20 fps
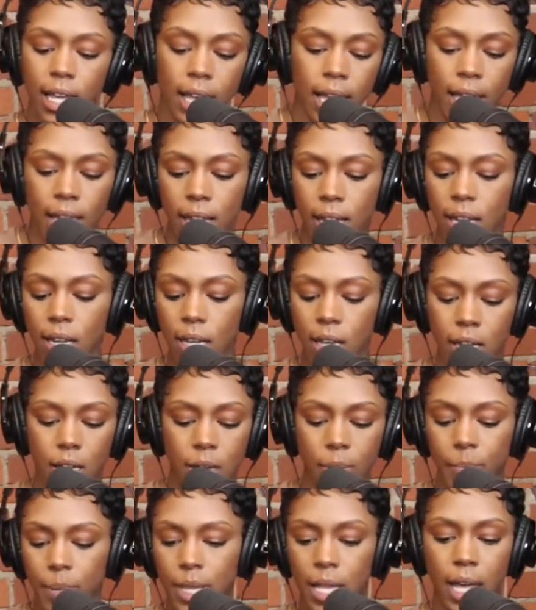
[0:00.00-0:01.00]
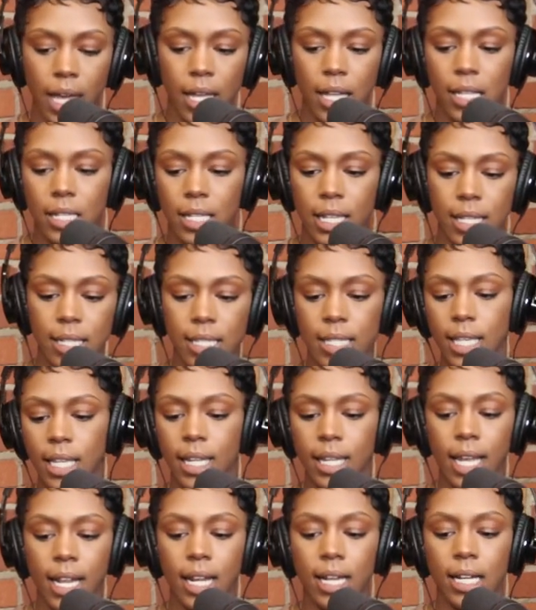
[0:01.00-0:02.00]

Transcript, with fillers: in compliance and sitting at